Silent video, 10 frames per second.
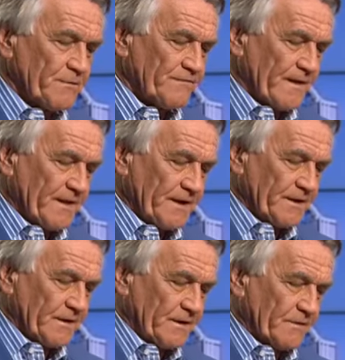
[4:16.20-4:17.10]
to have done that
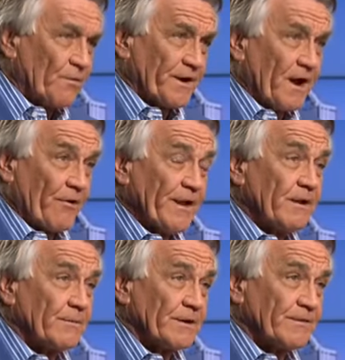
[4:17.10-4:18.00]
in quite a hurry.
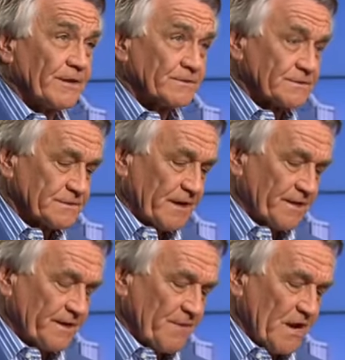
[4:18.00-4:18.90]
I mean, I think it
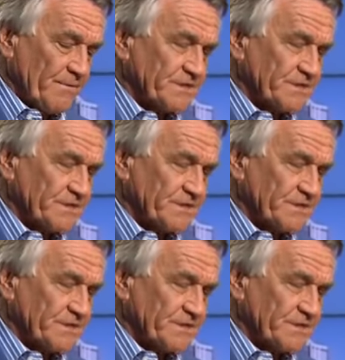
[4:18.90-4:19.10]
started in May.